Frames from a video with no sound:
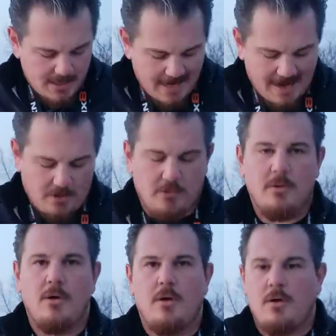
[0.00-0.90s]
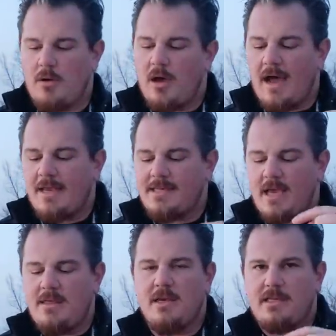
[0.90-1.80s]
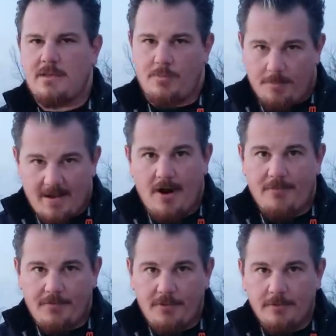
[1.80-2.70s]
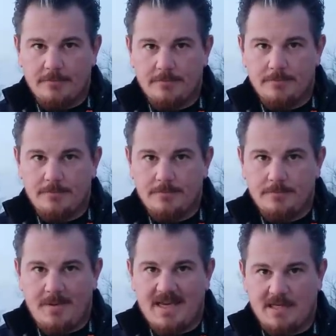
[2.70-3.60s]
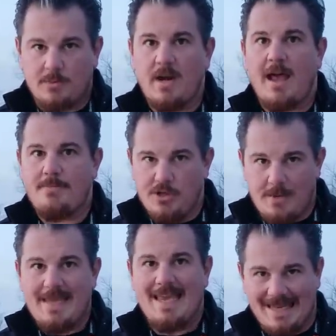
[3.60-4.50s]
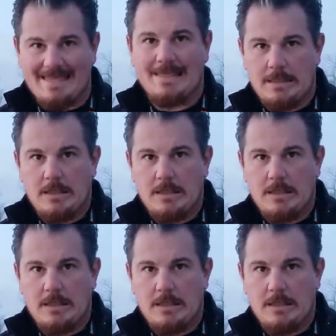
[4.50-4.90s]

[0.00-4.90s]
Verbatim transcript: Now, I say this is more powerful because when I'm doing it,